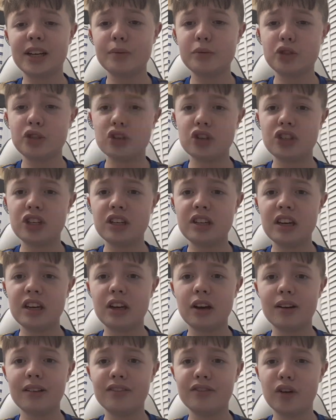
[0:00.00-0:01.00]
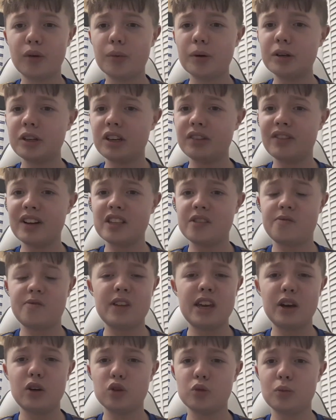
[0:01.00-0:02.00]
James Justin did going forward.
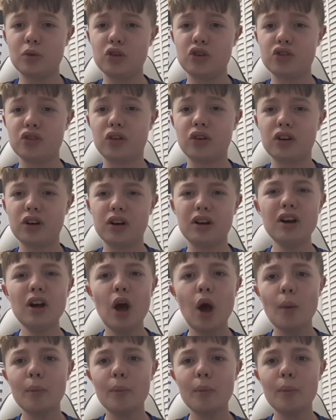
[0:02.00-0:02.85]
Defensively, he was much stronger.